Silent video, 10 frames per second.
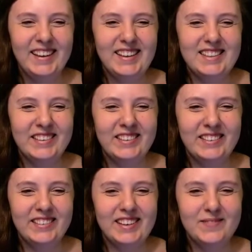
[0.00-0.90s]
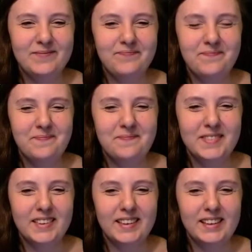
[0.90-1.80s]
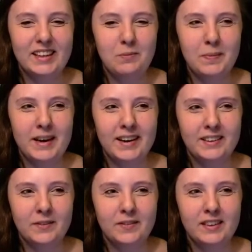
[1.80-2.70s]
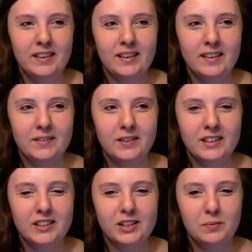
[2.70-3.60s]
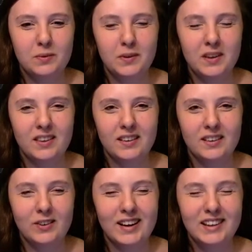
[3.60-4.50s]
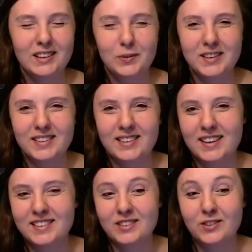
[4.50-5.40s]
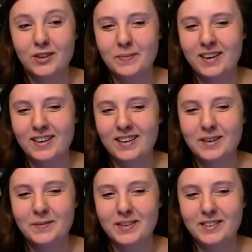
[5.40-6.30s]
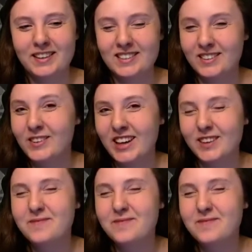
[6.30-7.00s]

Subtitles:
So the impact of the friendship with Orlando wasn't that strong apparently, but his dog,